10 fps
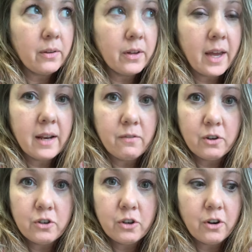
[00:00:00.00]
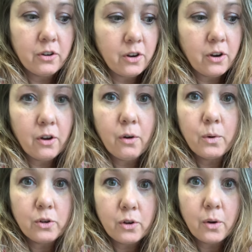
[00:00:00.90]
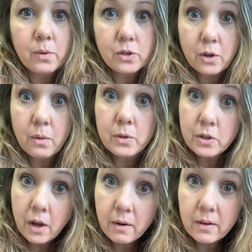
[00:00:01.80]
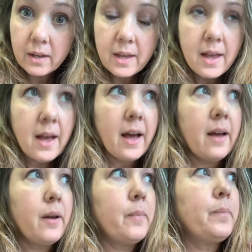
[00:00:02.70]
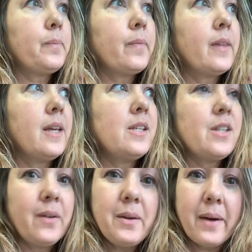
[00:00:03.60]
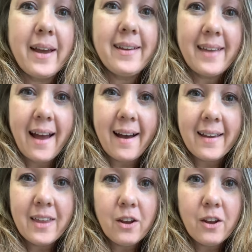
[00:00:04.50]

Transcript: look at it for sure to know what you know. So anyway, yeah, get